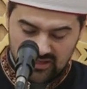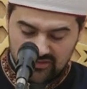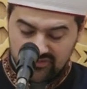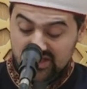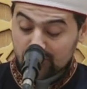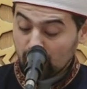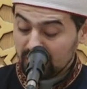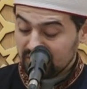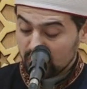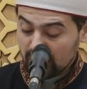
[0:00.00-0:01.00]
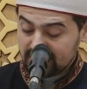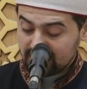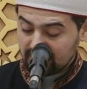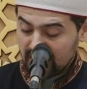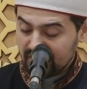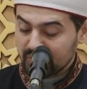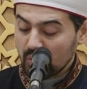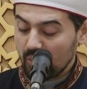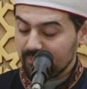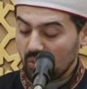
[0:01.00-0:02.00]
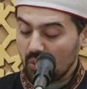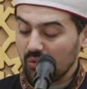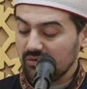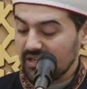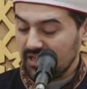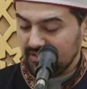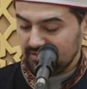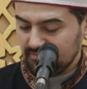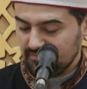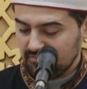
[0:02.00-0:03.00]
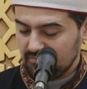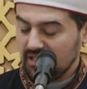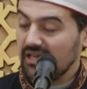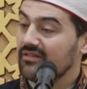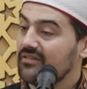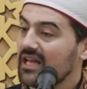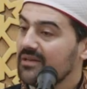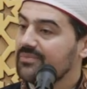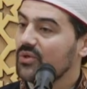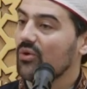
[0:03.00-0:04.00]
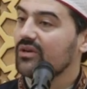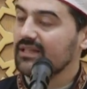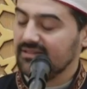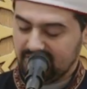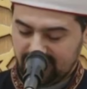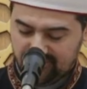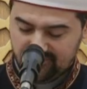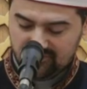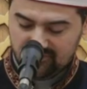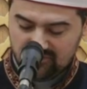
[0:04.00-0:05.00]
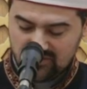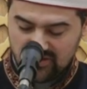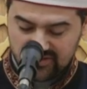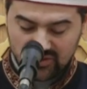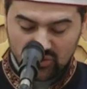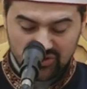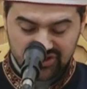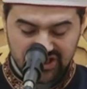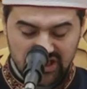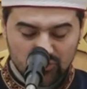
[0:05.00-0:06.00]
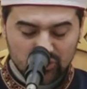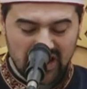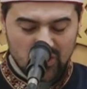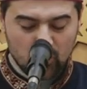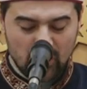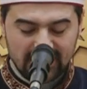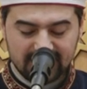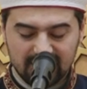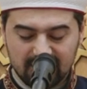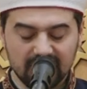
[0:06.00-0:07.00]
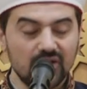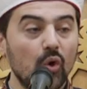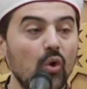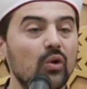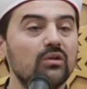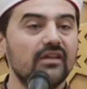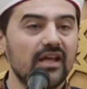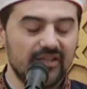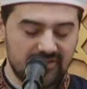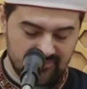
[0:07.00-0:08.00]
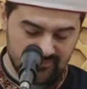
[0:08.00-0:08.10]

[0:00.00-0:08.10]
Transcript: This woman twisted a rope all day and then broke it, so she would have wasted the whole day.